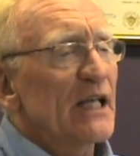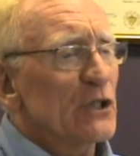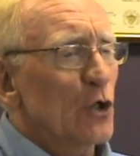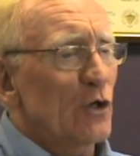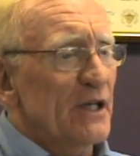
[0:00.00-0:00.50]
is
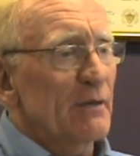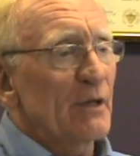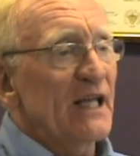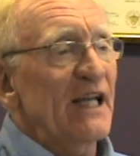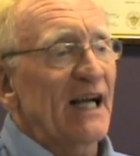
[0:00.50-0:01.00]
going to
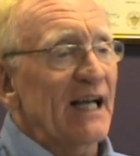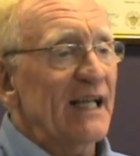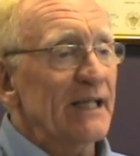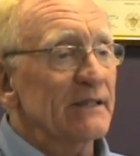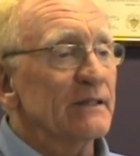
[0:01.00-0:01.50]
be
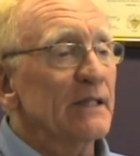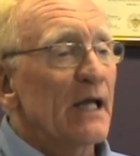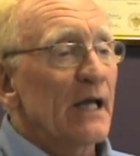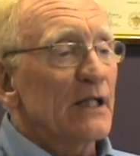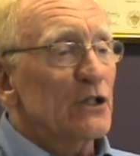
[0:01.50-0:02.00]
on
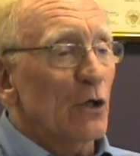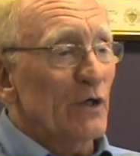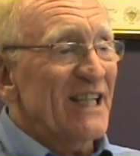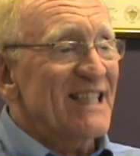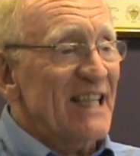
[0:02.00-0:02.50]

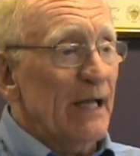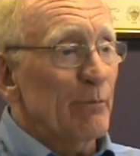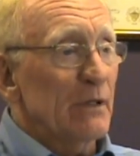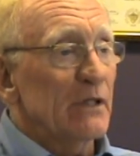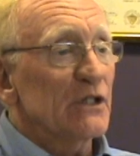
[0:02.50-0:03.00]
showing
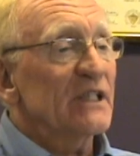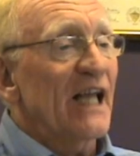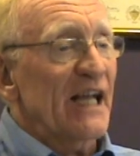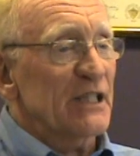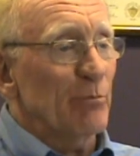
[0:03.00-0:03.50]
examples,
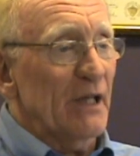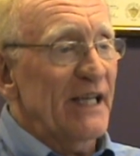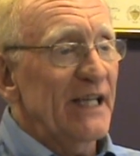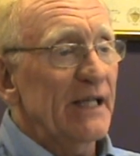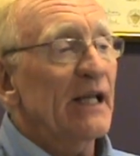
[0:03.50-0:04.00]

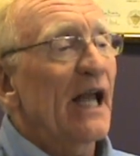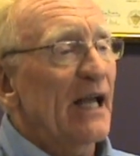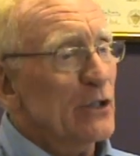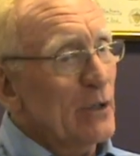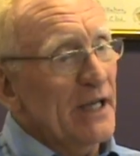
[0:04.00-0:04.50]
explaining,
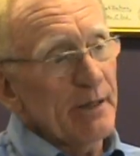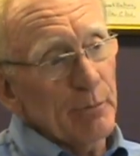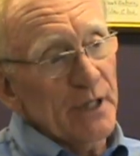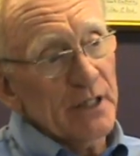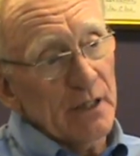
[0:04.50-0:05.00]
and trying to
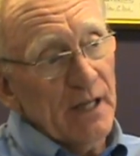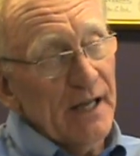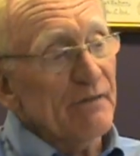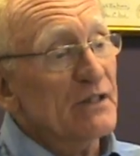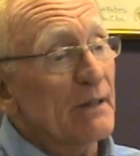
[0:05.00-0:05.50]
bring to
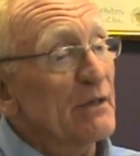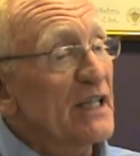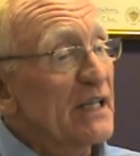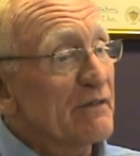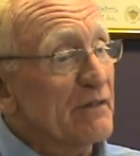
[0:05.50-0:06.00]
life some of
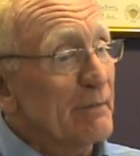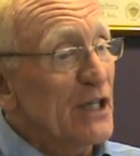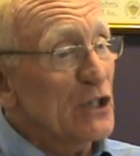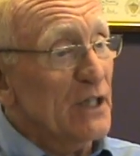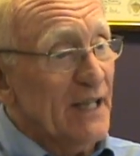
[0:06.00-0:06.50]
the
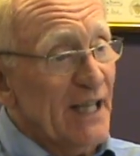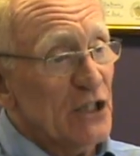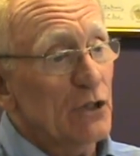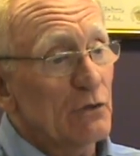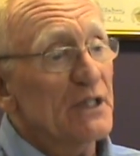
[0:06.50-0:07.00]
information that
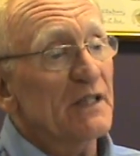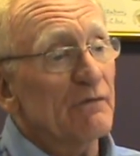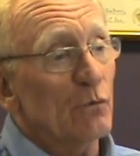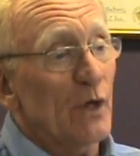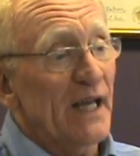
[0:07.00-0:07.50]
students
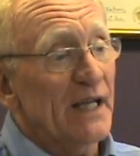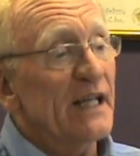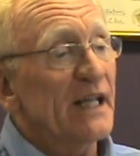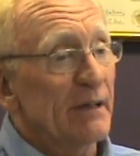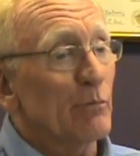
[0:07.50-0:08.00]
have read
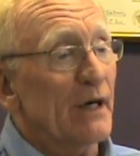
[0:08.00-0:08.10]
in